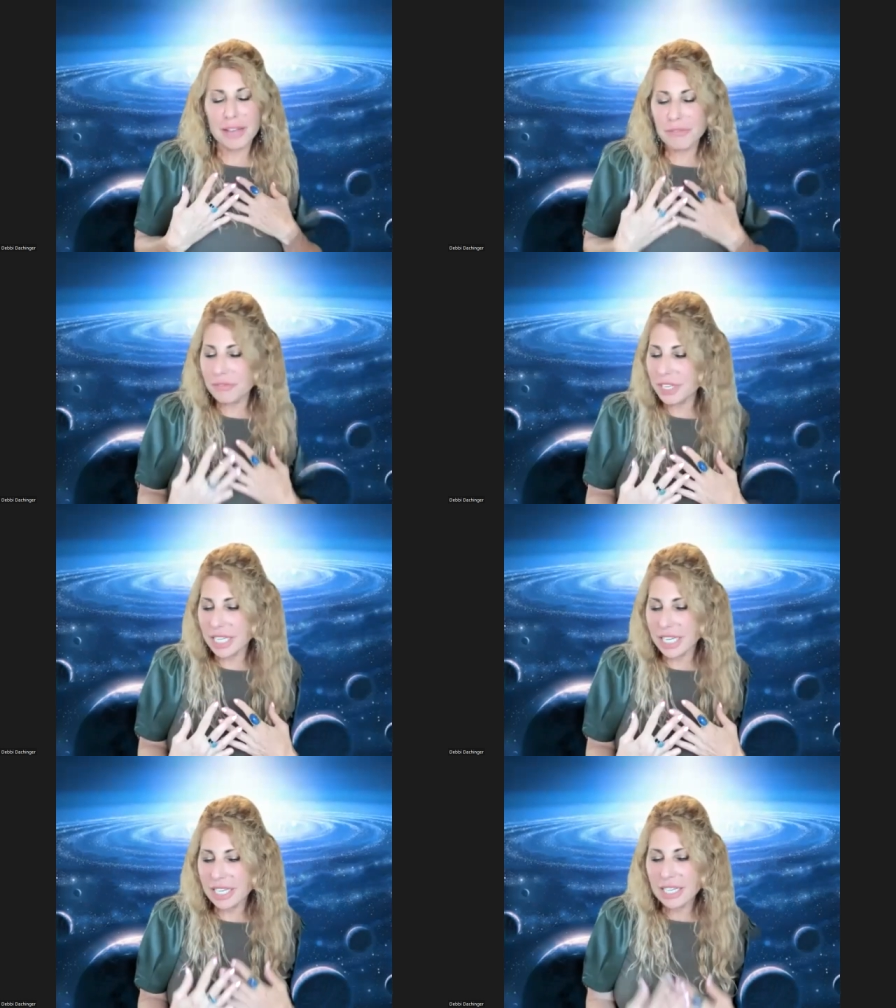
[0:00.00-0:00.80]
I'm
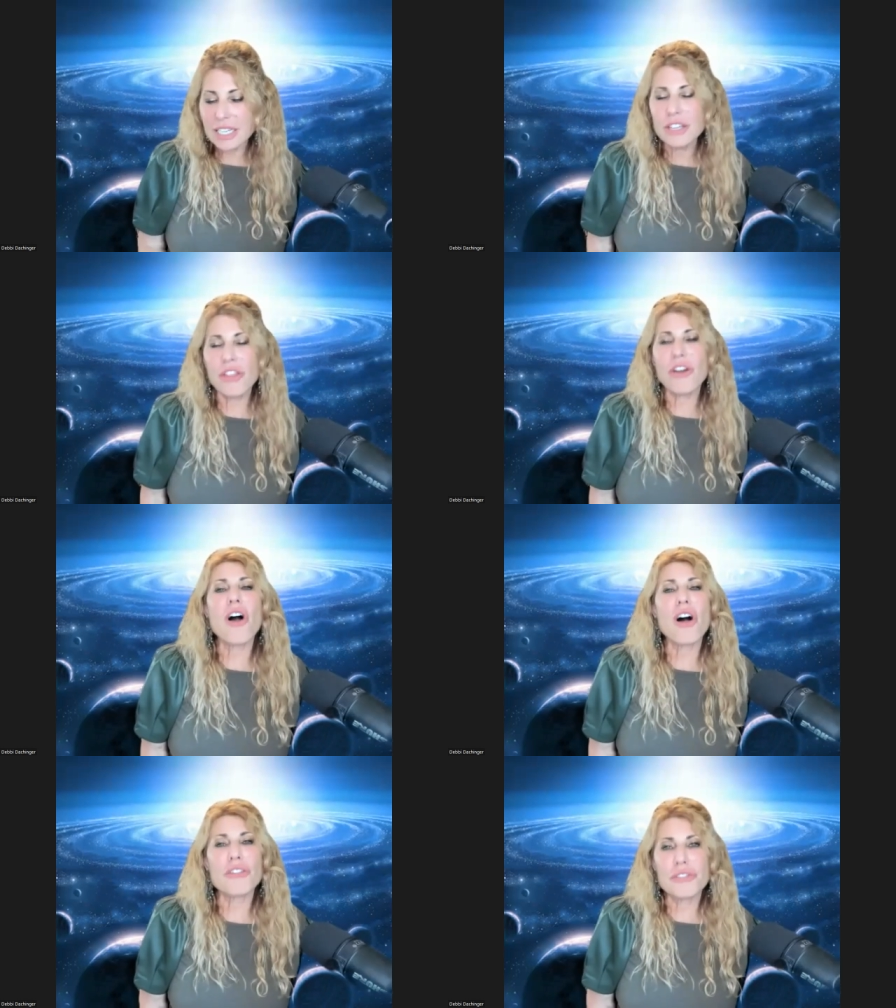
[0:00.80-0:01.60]
feeling the
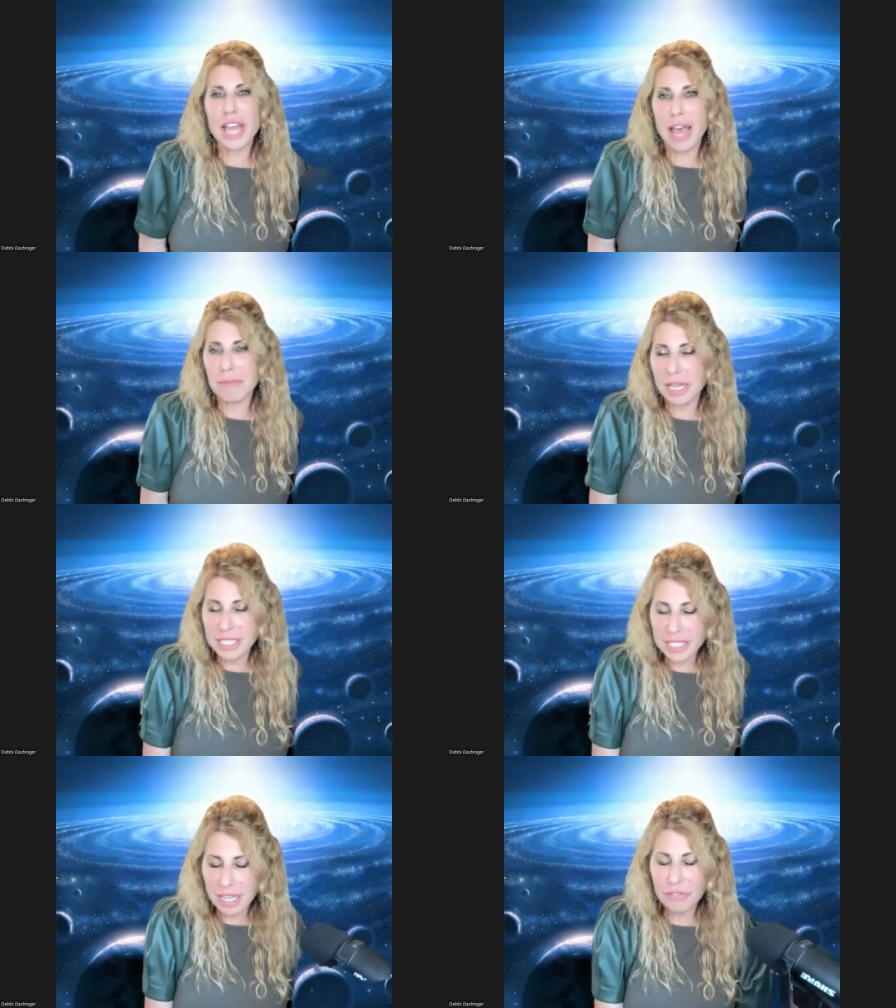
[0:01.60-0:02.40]
call for that
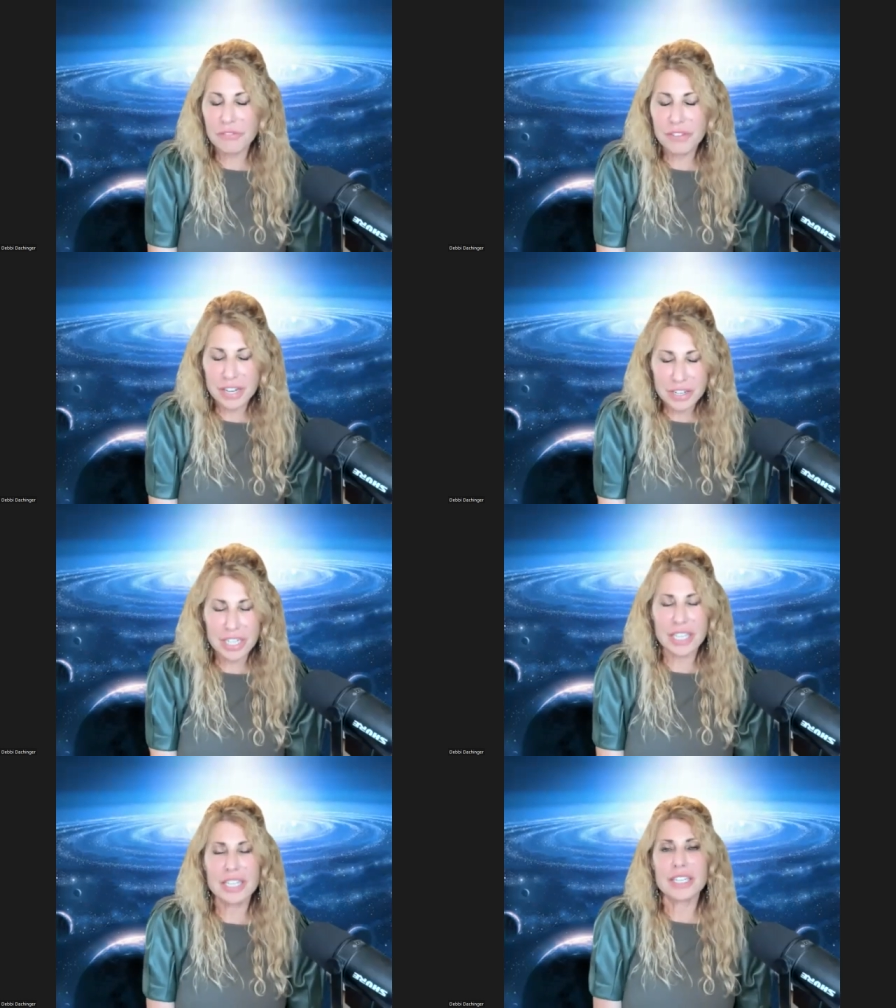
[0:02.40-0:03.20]
myself
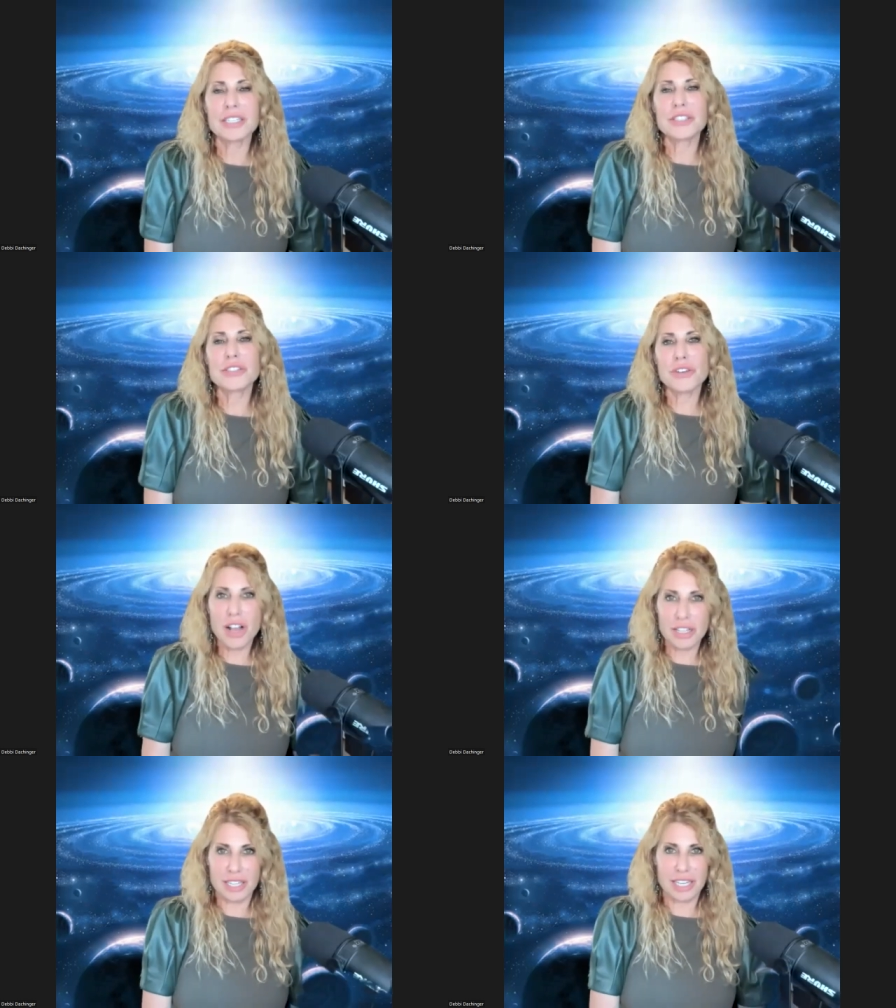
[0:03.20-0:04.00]
very
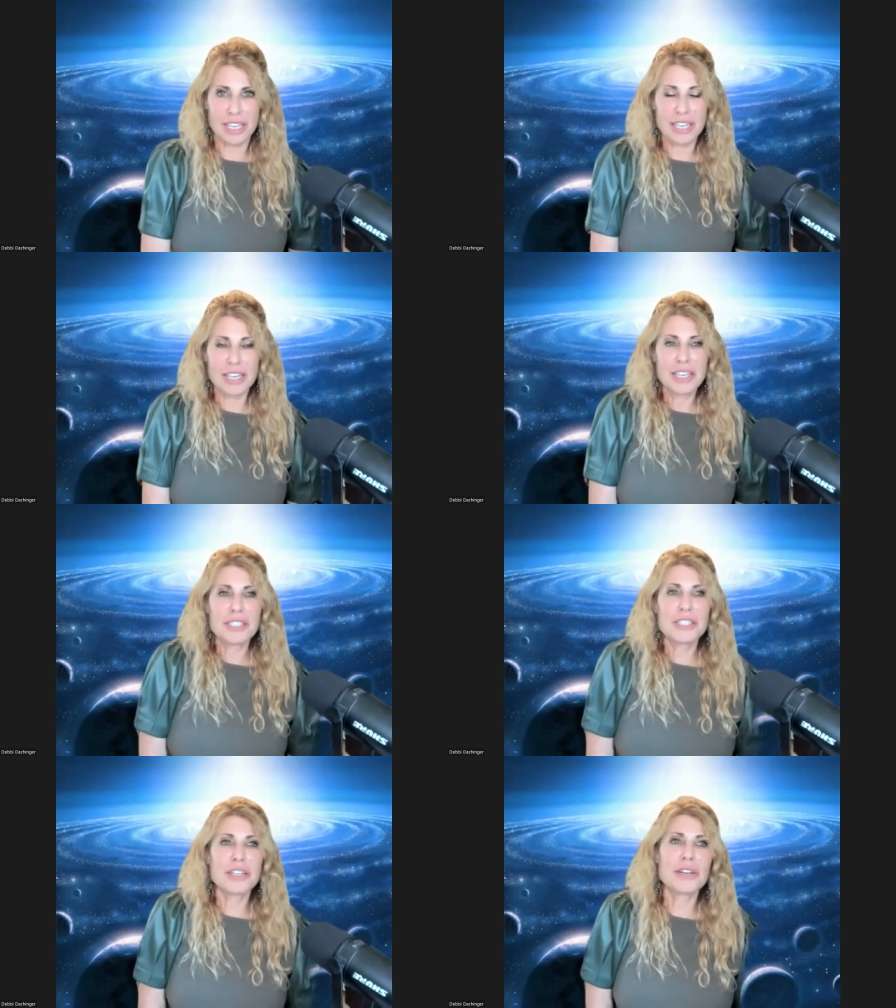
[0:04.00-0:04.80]
strongly.
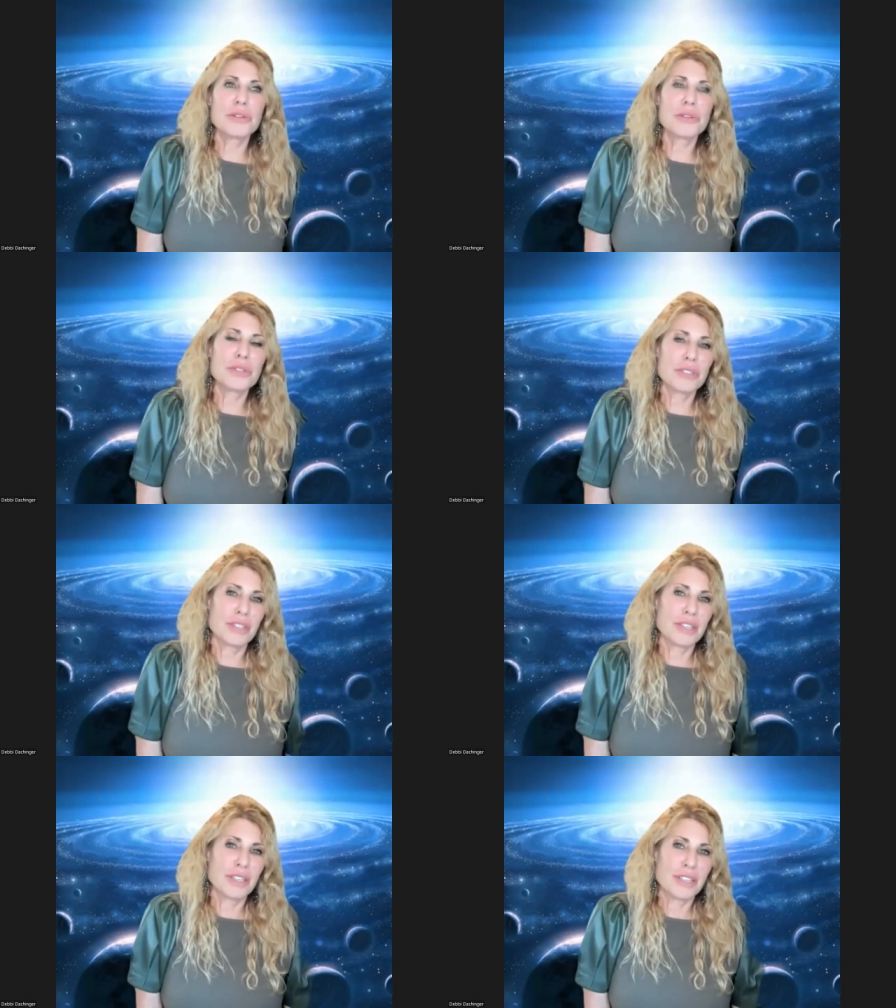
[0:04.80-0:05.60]
So, mm.